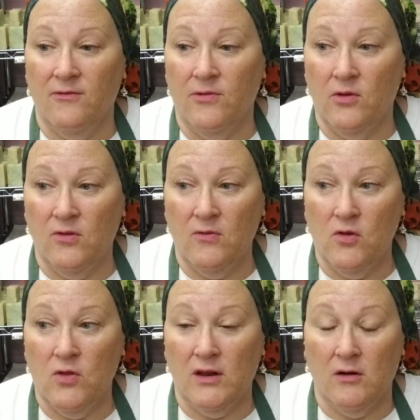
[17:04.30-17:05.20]
Those of
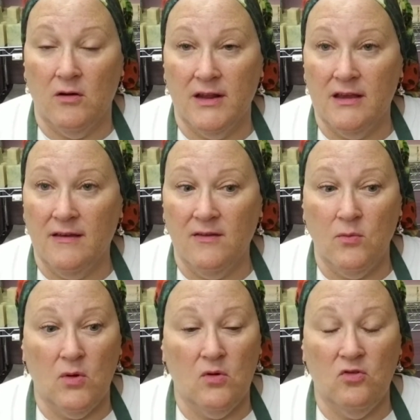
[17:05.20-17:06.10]
you that are already
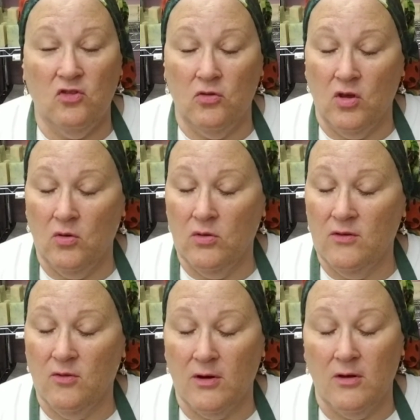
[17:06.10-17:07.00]
customers, you know the
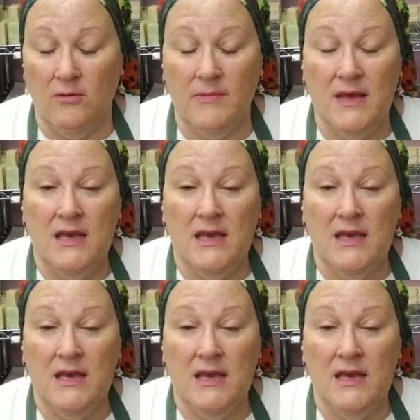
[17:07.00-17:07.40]
drill.